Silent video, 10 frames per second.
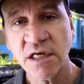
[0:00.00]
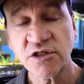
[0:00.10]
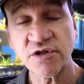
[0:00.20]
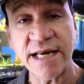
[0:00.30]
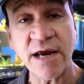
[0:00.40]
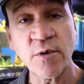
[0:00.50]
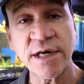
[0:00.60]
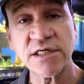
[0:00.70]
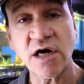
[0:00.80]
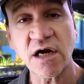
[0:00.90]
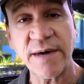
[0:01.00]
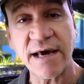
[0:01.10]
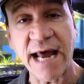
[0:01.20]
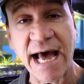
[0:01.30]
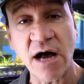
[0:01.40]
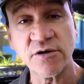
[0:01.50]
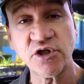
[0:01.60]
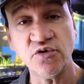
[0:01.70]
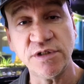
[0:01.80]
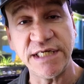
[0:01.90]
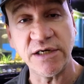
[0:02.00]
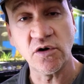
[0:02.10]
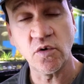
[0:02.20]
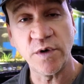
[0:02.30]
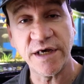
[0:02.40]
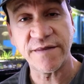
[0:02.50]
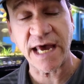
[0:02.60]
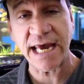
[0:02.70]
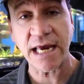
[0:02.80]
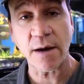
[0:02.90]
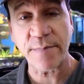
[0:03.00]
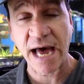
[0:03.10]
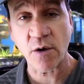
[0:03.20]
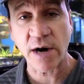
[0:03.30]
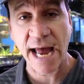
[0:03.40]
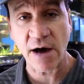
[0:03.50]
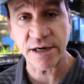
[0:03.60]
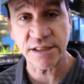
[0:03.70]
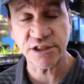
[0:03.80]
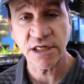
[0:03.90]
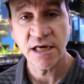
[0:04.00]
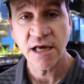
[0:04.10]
So today we're going to talk about how to deal with a power outage.